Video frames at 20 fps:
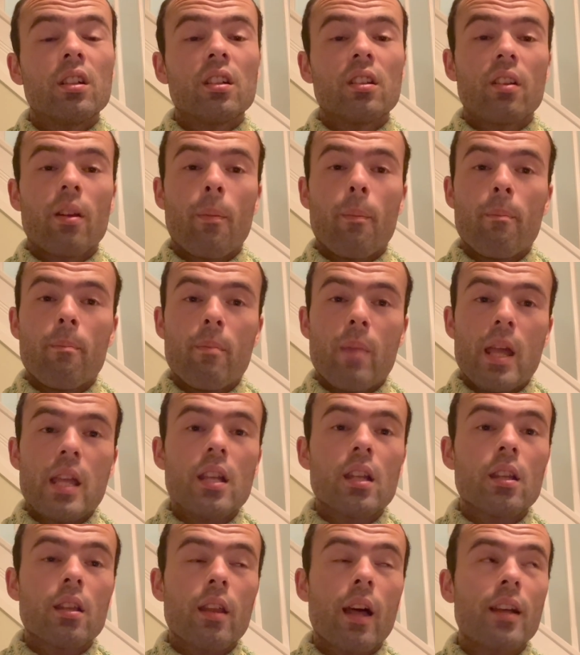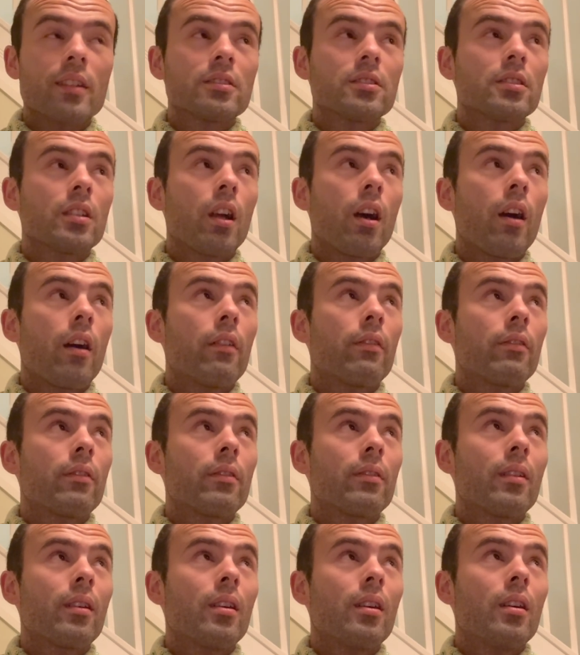to make that stuff.
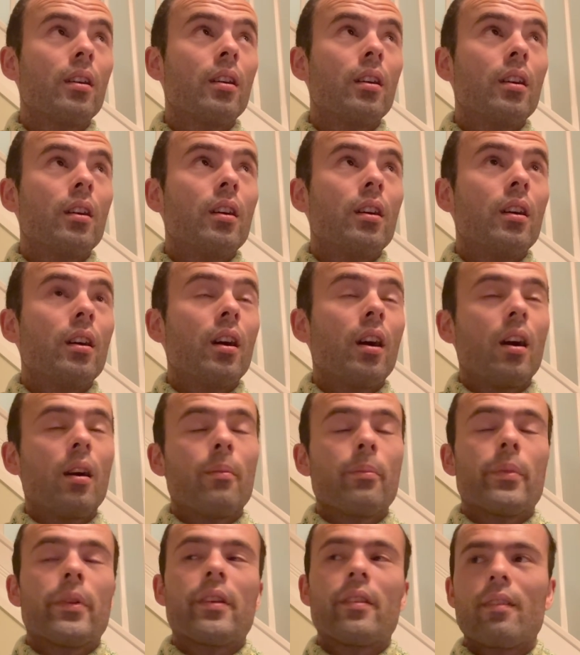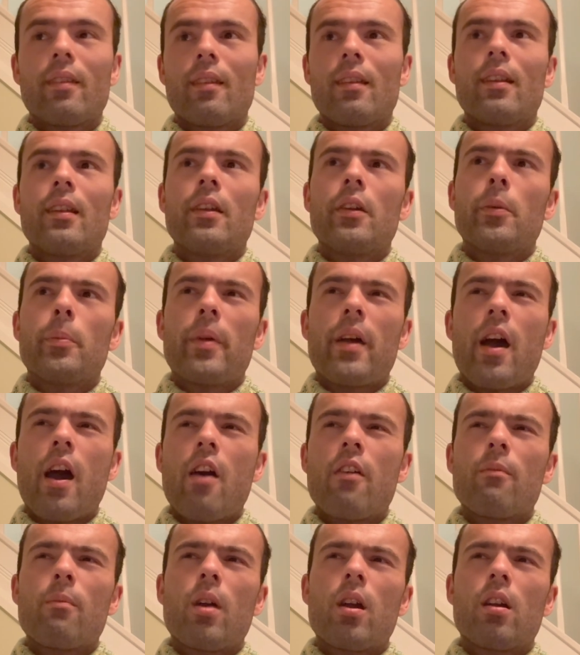Because it's a little bit out
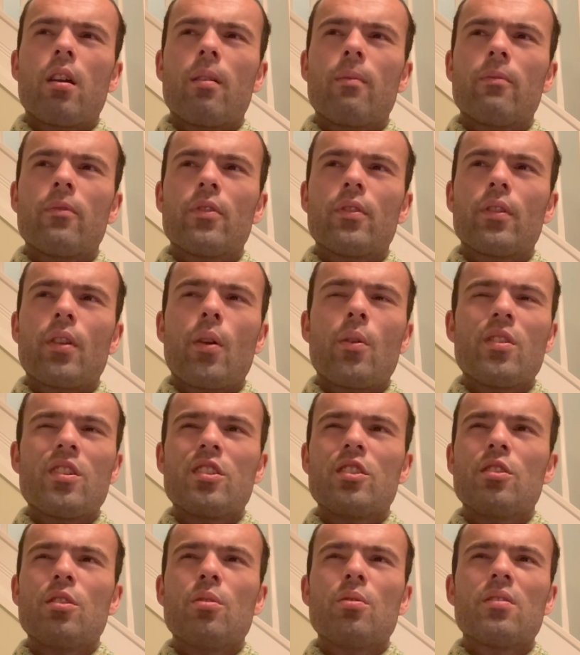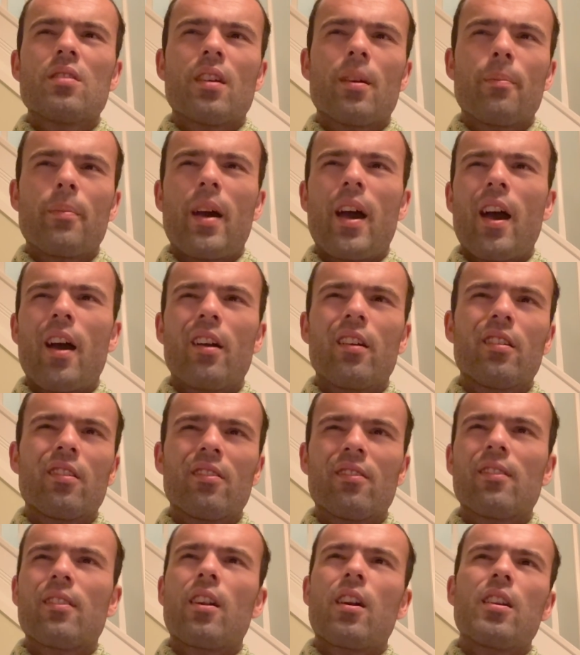of my comfort zone. It's using a pattern
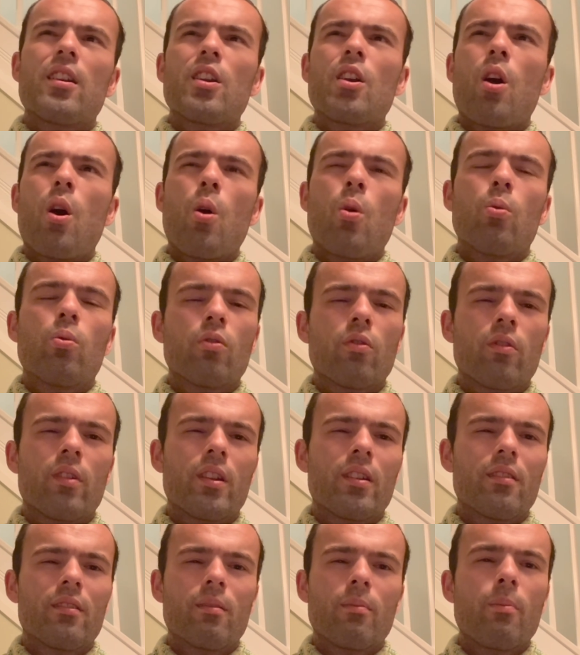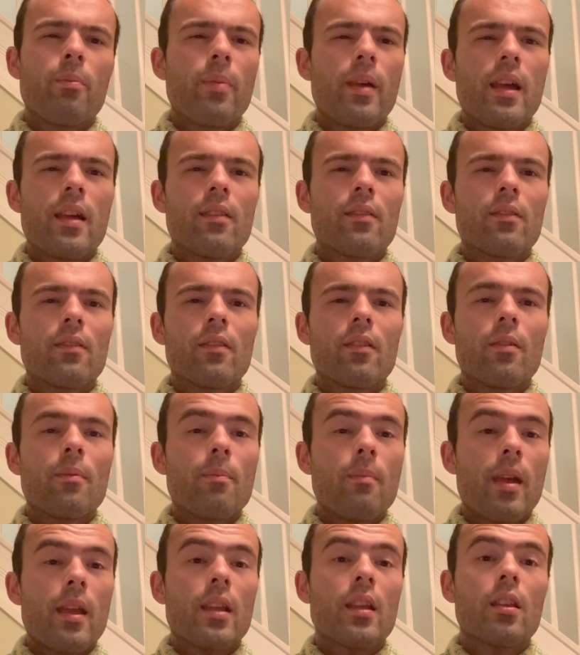and slightly altering some bits to
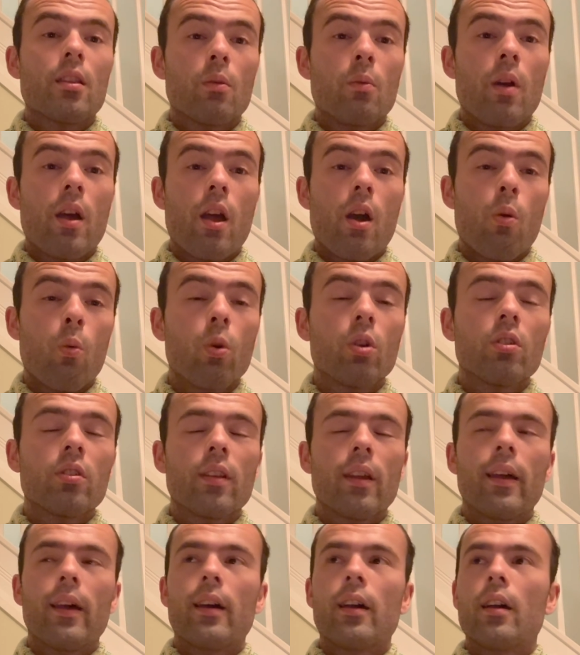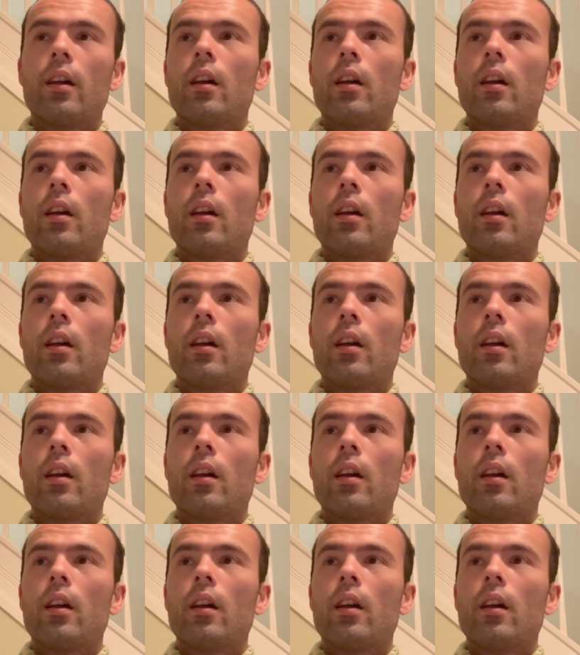make it the way I want it.